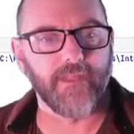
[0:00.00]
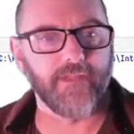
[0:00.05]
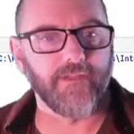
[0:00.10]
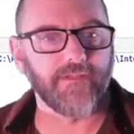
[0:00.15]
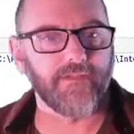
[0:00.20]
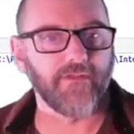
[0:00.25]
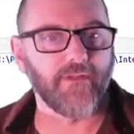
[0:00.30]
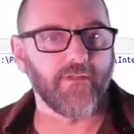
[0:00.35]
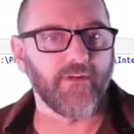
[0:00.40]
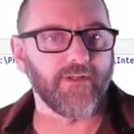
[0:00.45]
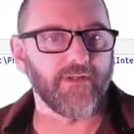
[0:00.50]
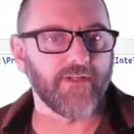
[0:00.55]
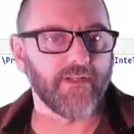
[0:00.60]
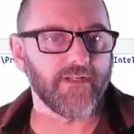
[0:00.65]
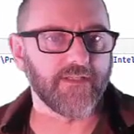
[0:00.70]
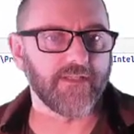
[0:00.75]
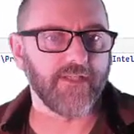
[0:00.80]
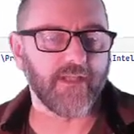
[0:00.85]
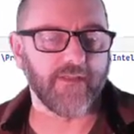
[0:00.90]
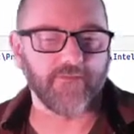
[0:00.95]
and so on, to
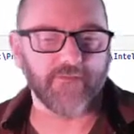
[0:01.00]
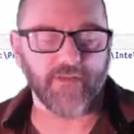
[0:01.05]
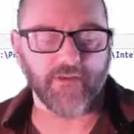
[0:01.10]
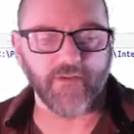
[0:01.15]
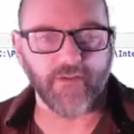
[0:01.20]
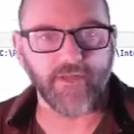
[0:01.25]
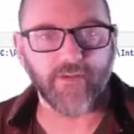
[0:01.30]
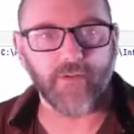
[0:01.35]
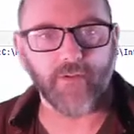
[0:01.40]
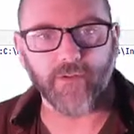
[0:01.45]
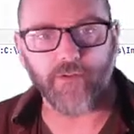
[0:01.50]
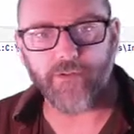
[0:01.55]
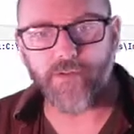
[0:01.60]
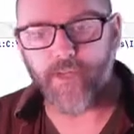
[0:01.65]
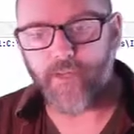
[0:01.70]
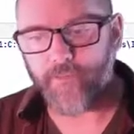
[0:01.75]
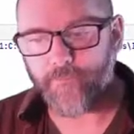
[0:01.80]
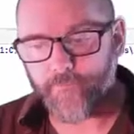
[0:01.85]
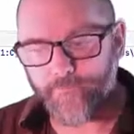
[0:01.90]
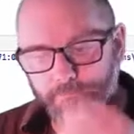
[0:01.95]
decide if they're equal or
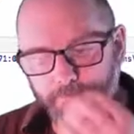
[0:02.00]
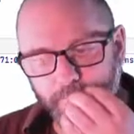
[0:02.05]
not.